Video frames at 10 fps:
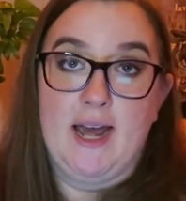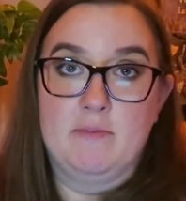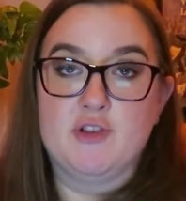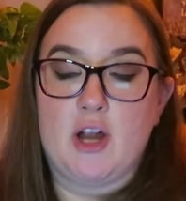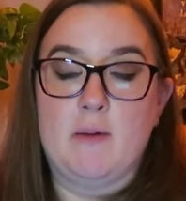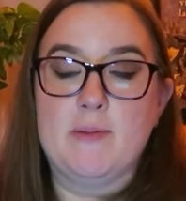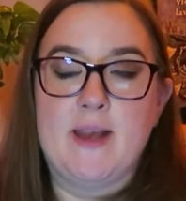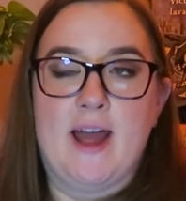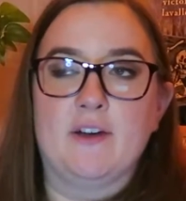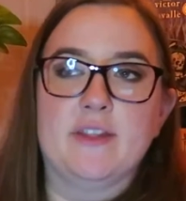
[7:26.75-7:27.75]
time jump
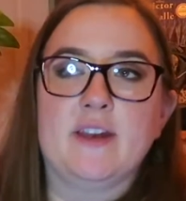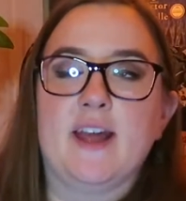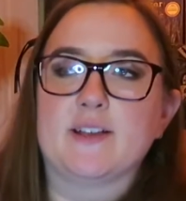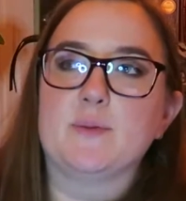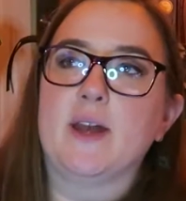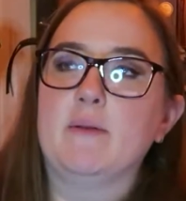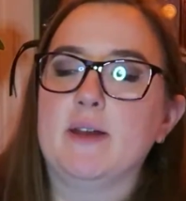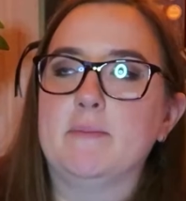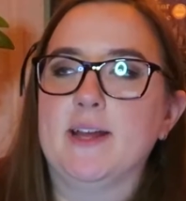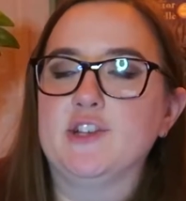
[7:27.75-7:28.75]
now, the next one I
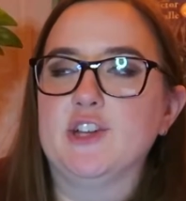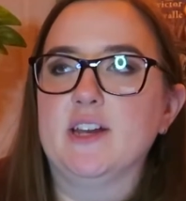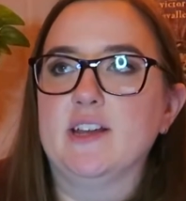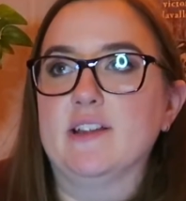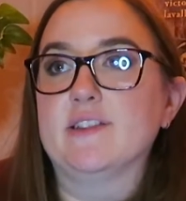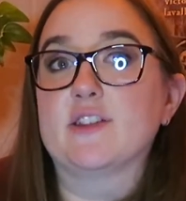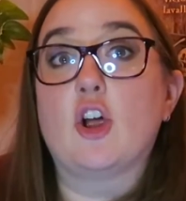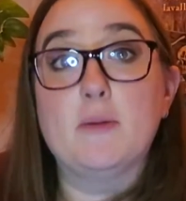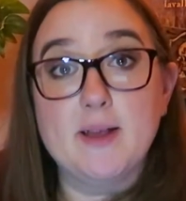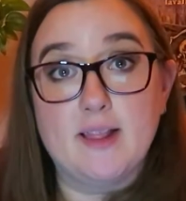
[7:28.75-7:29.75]
want to mention is
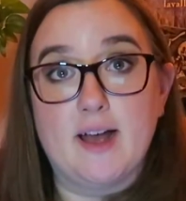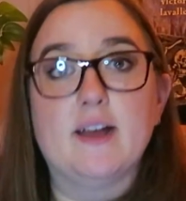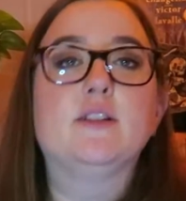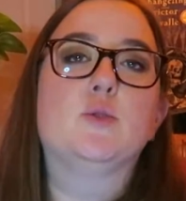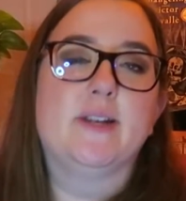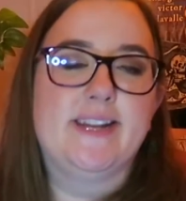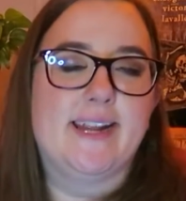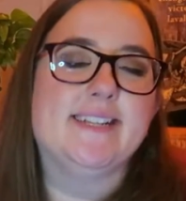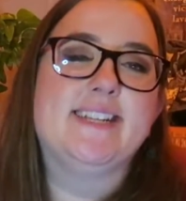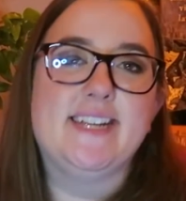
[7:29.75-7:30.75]
Carmilla
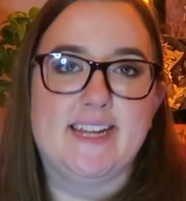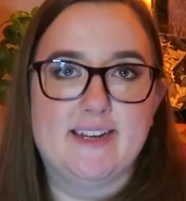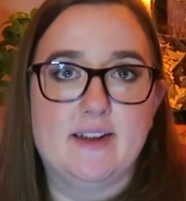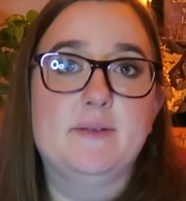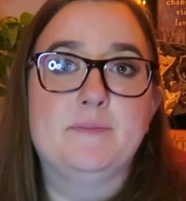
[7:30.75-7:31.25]
2019.